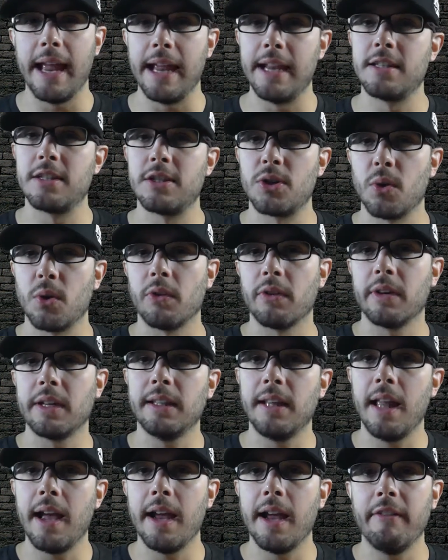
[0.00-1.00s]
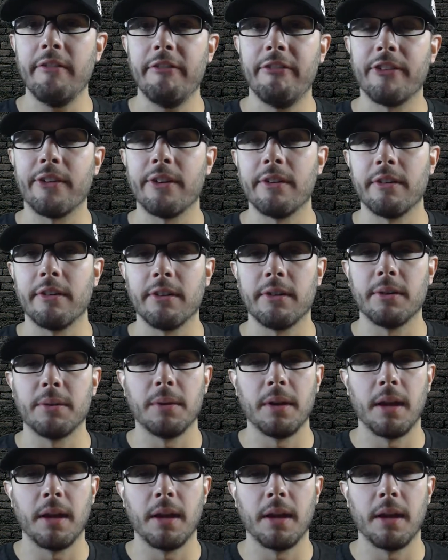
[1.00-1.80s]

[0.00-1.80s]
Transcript: A storyline for